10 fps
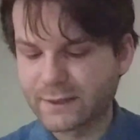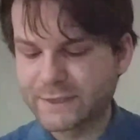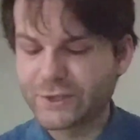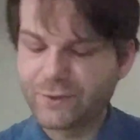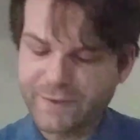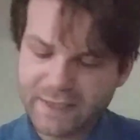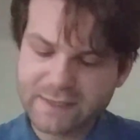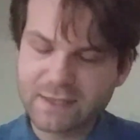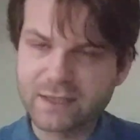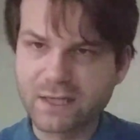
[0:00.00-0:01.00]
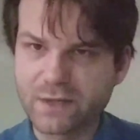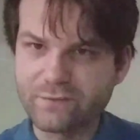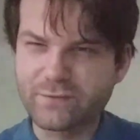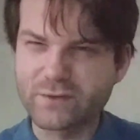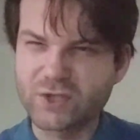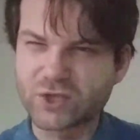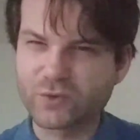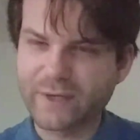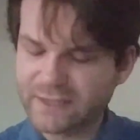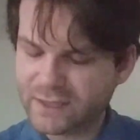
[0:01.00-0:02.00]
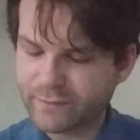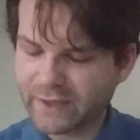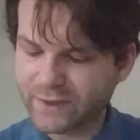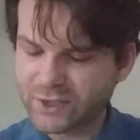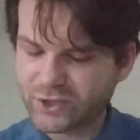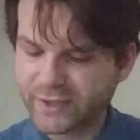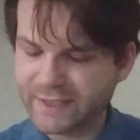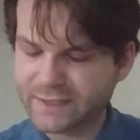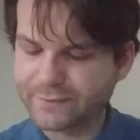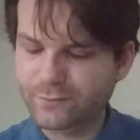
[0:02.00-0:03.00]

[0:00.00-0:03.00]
2 things that are kind of frustrating about this trait.